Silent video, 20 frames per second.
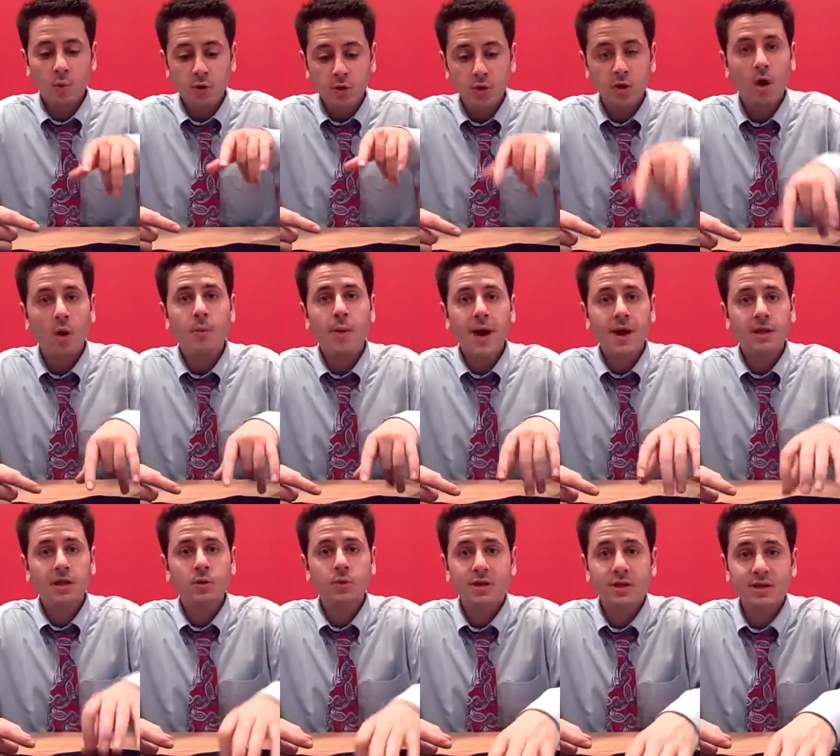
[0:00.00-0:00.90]
when you go
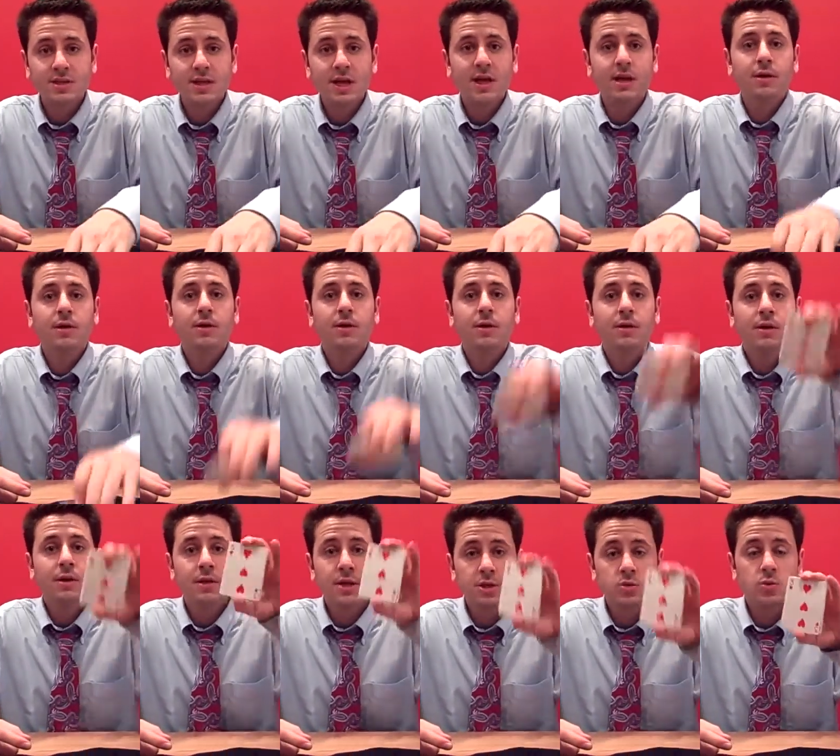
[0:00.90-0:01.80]
back to it and say,
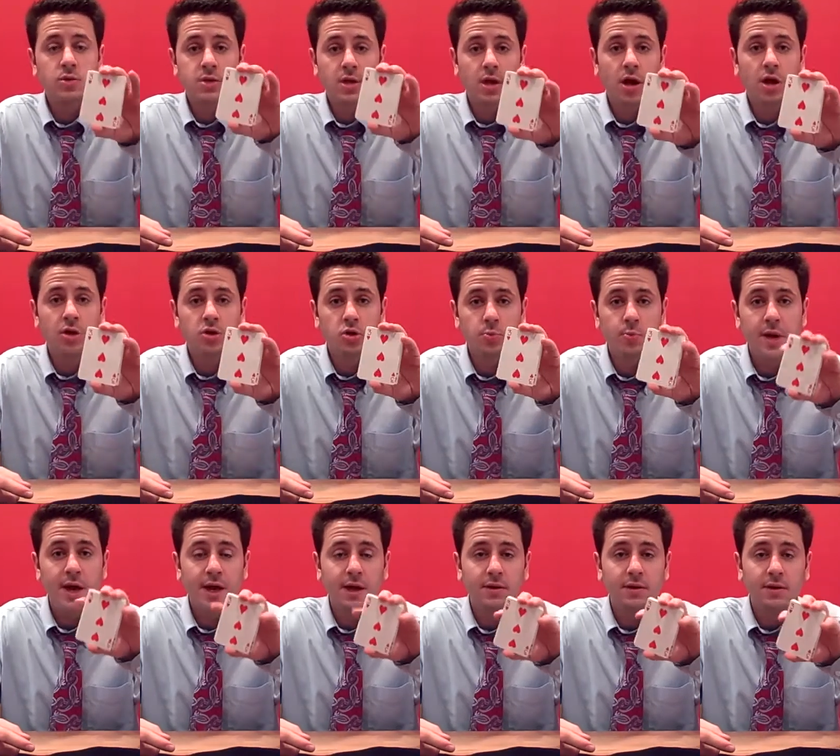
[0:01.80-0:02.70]
this was the card you
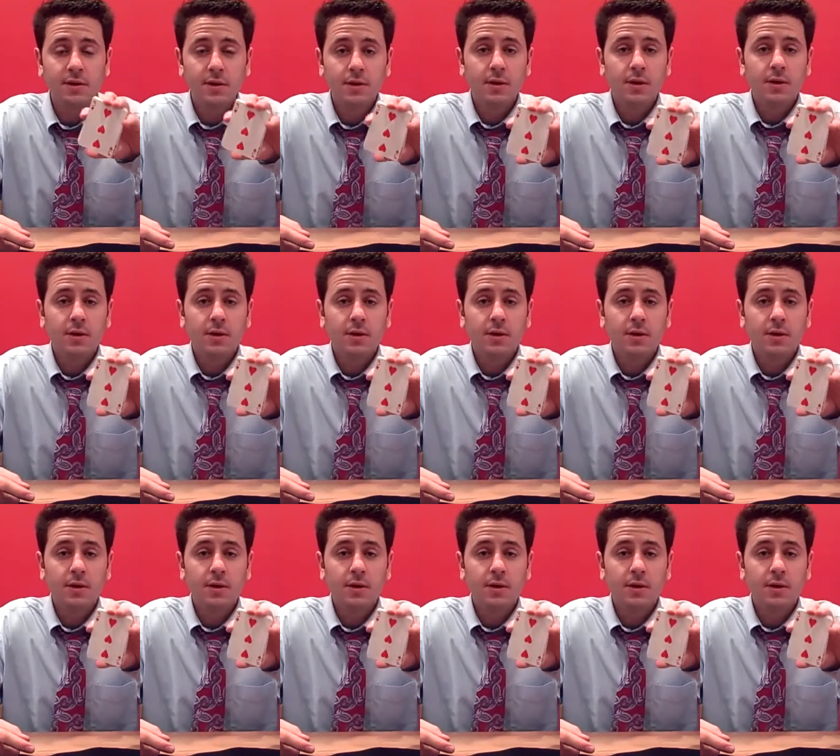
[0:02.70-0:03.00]
picked,